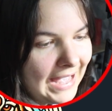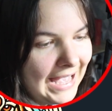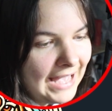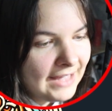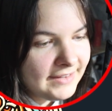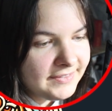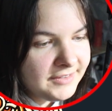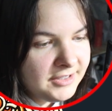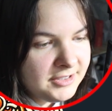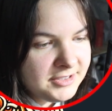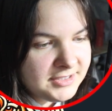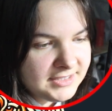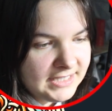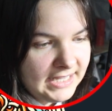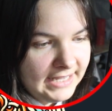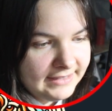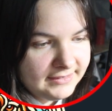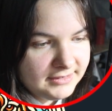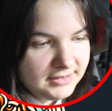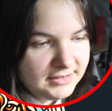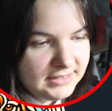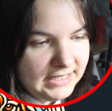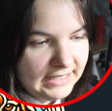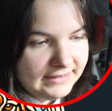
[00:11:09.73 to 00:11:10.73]

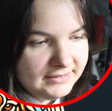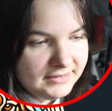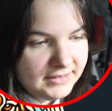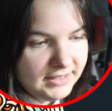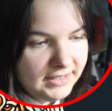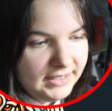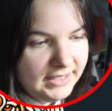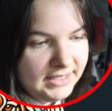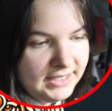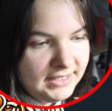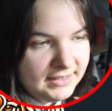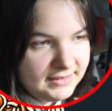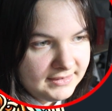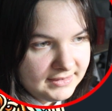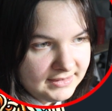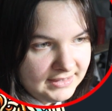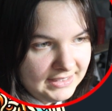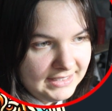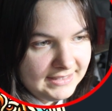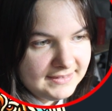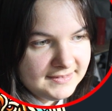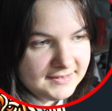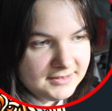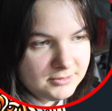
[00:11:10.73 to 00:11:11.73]
understand that it
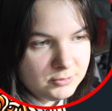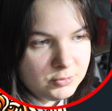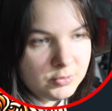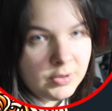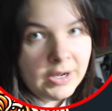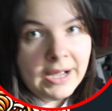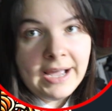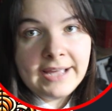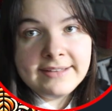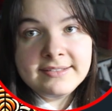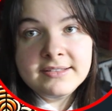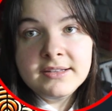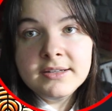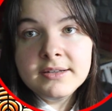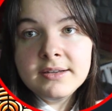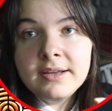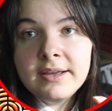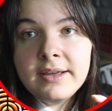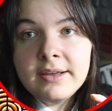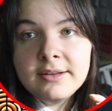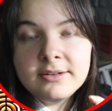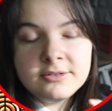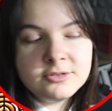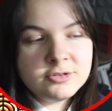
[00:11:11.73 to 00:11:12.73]
needs to add
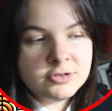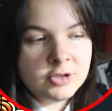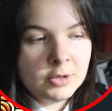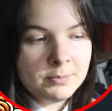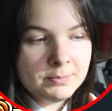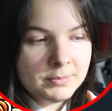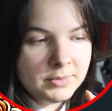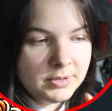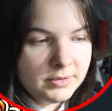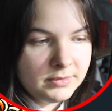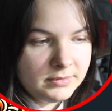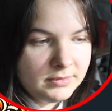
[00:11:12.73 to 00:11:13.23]
some